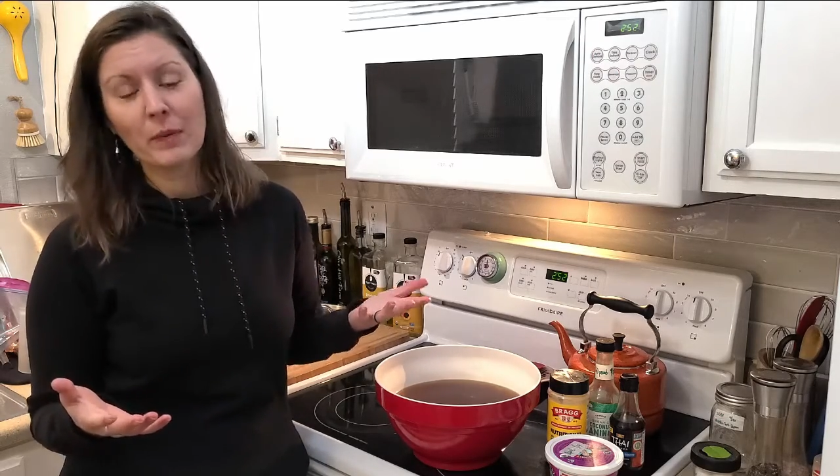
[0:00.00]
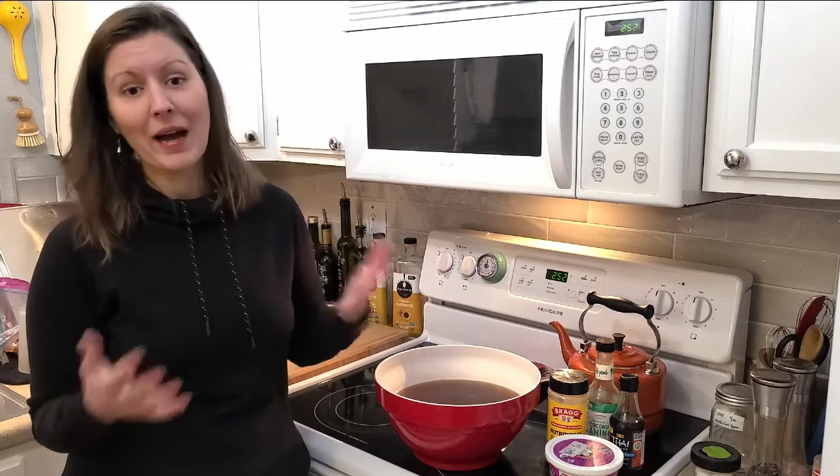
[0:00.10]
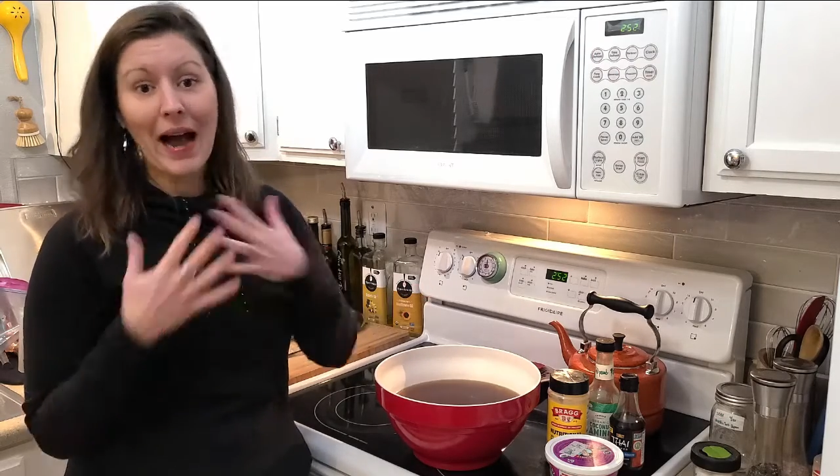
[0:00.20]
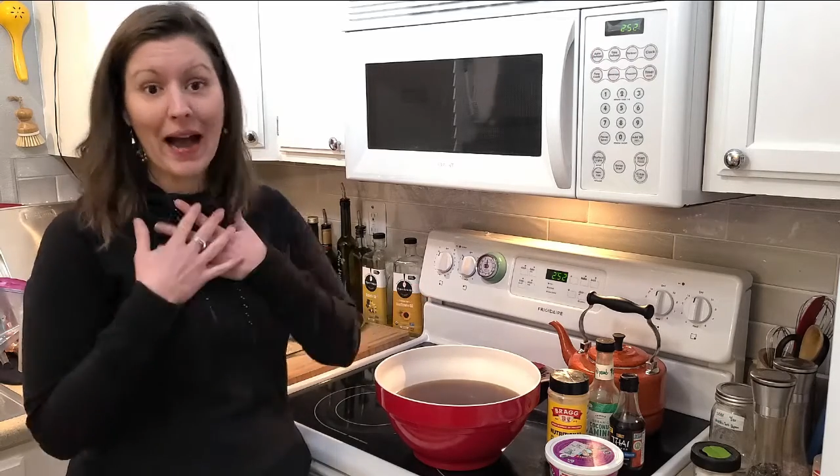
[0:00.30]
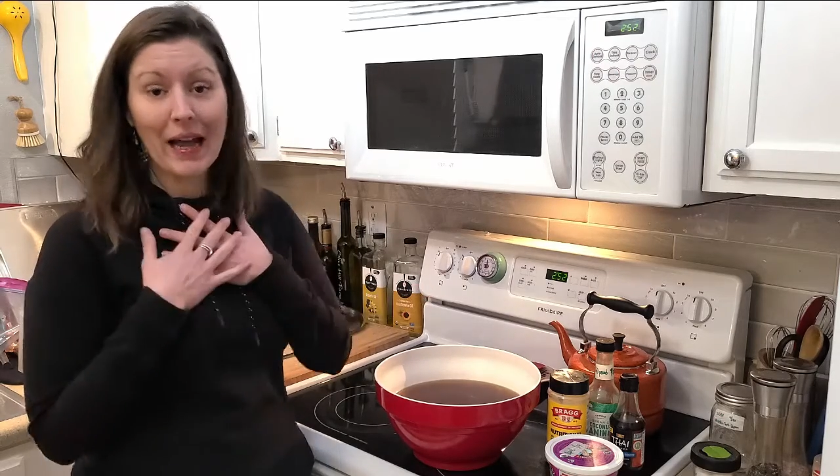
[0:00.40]
but
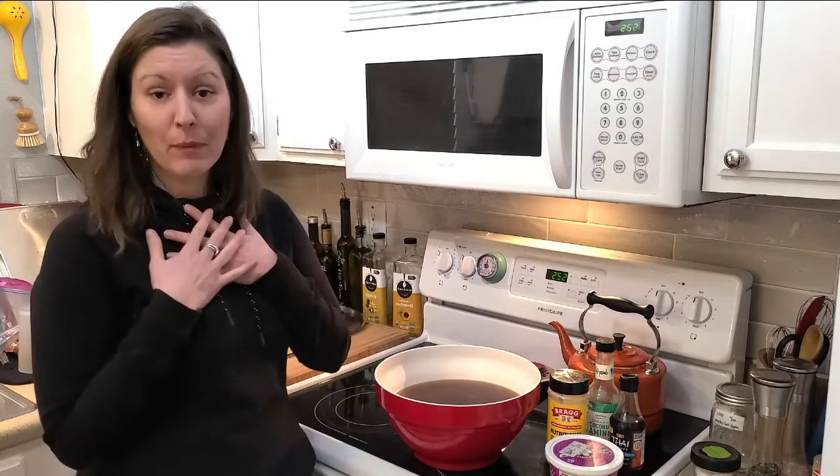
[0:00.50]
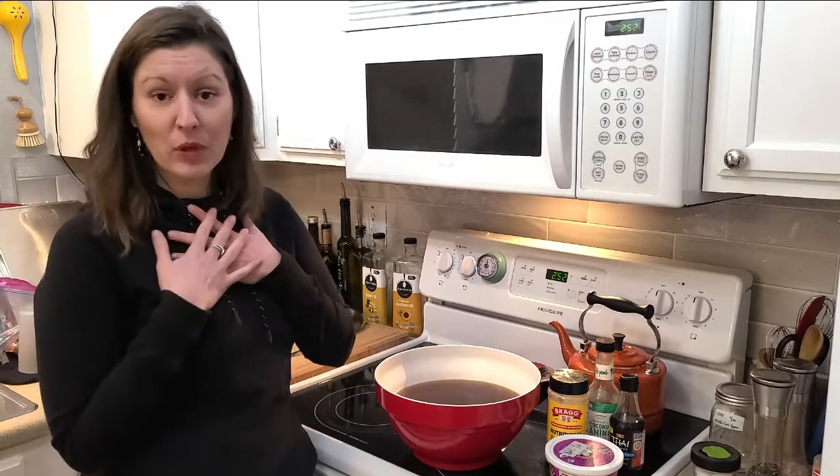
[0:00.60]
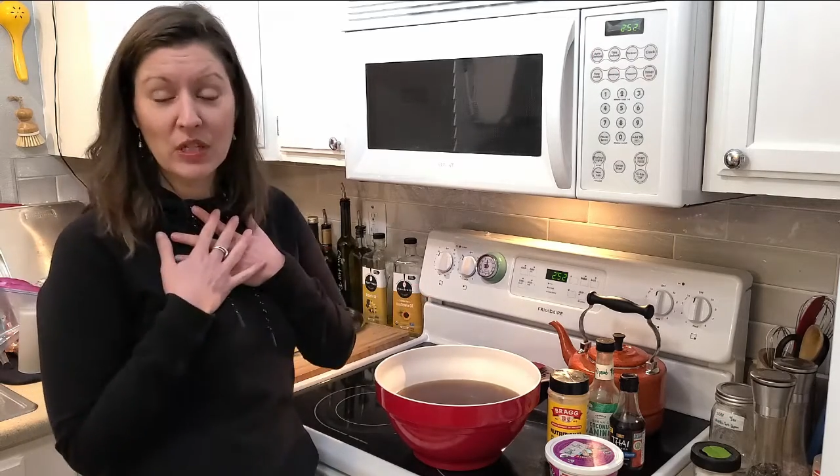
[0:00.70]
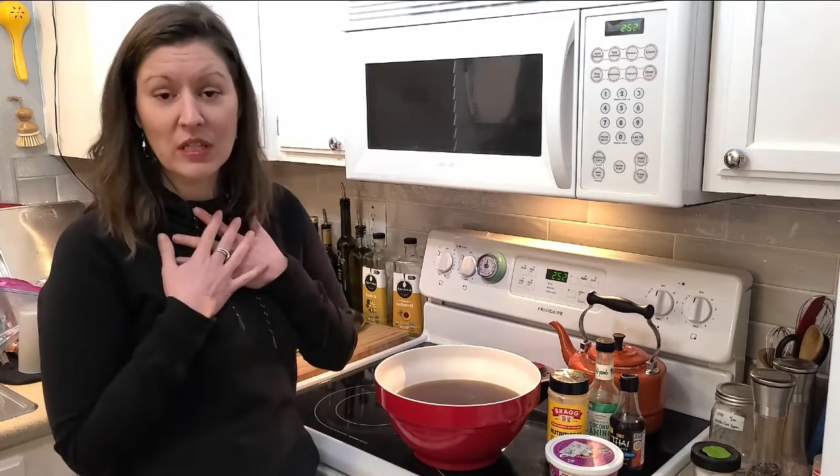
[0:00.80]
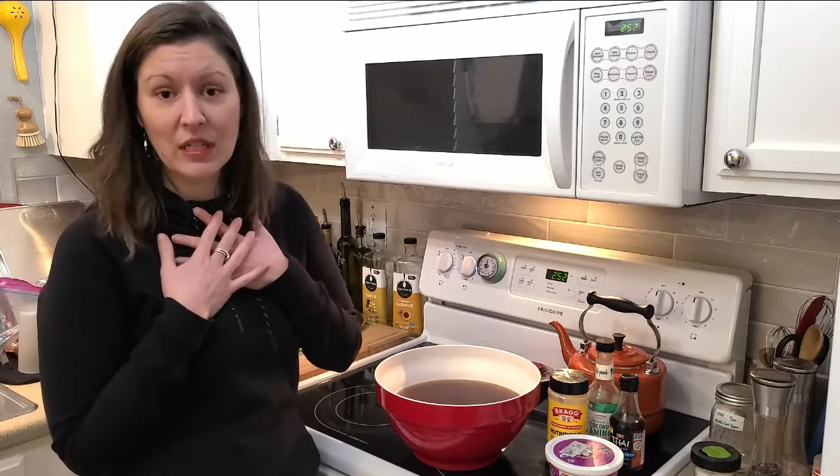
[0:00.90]
I
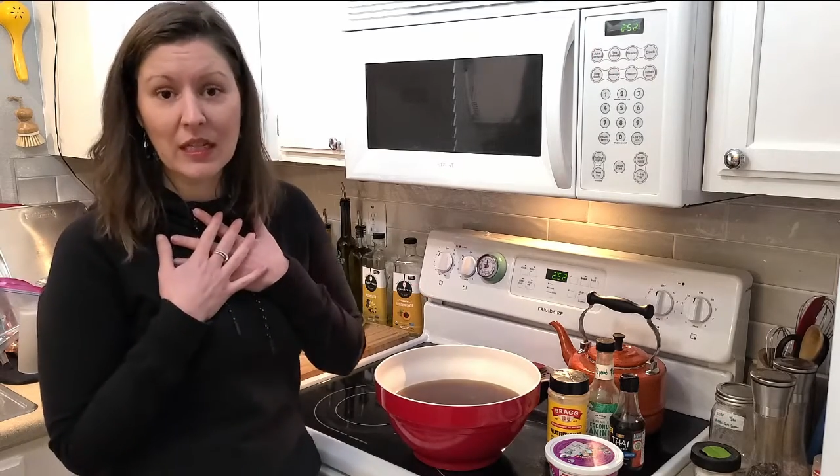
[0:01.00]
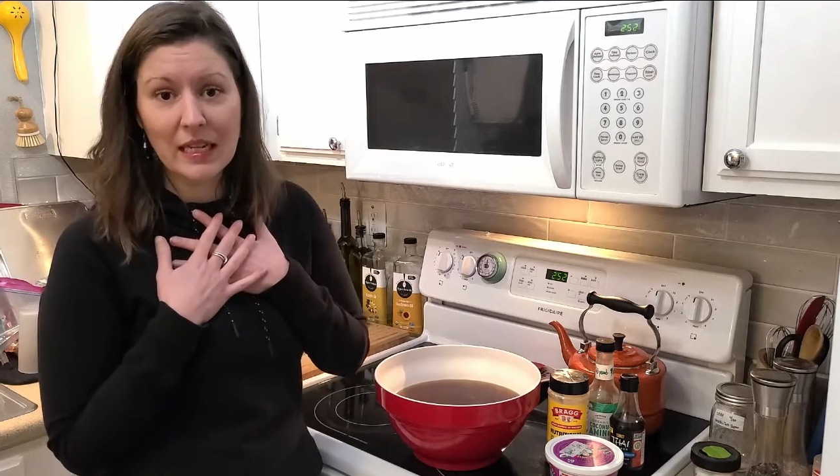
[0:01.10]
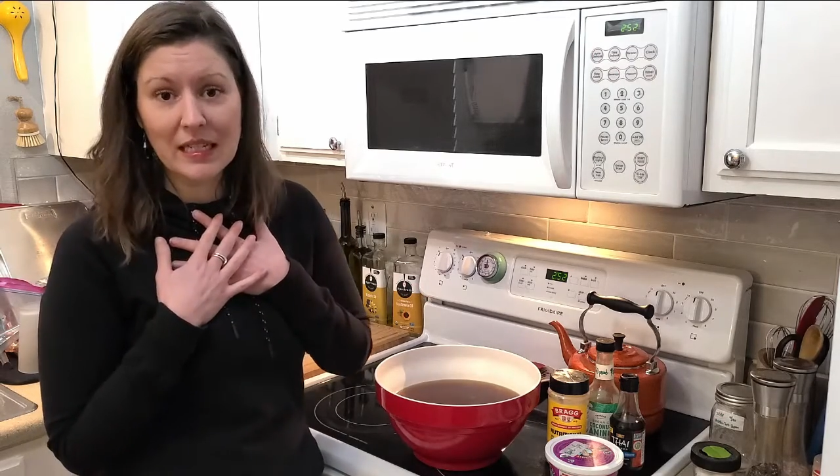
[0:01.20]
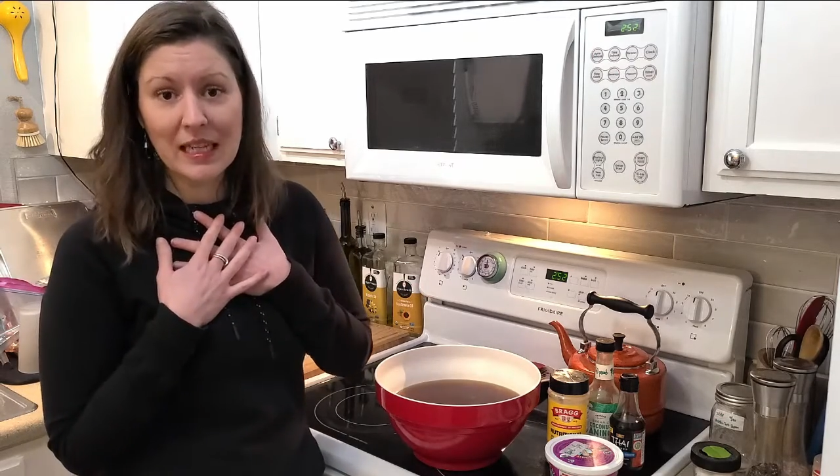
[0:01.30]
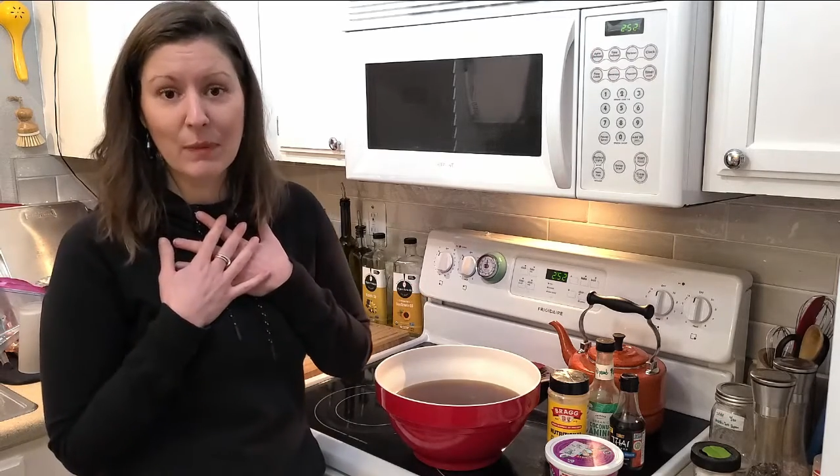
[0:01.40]
personally like
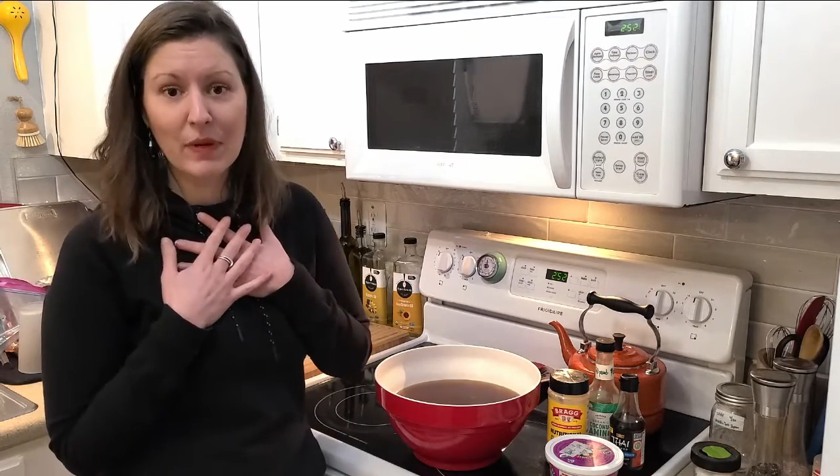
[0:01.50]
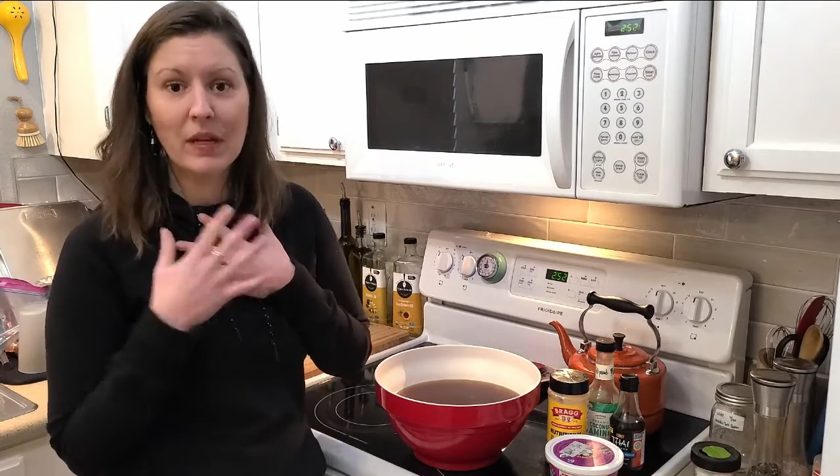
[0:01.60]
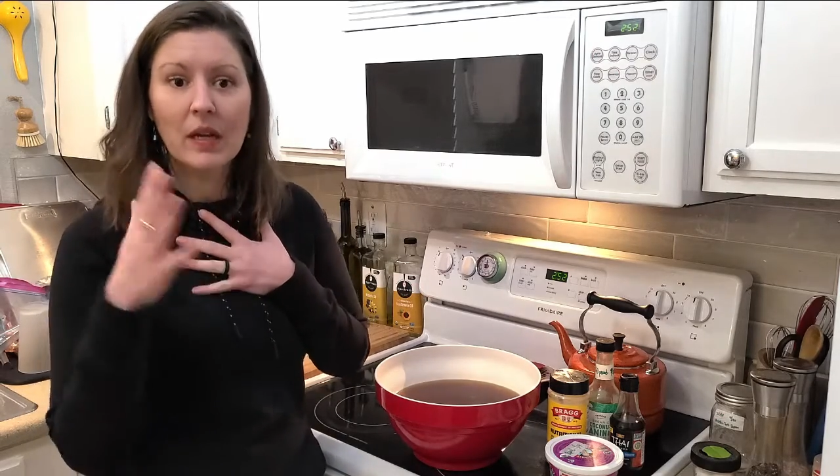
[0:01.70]
to keep it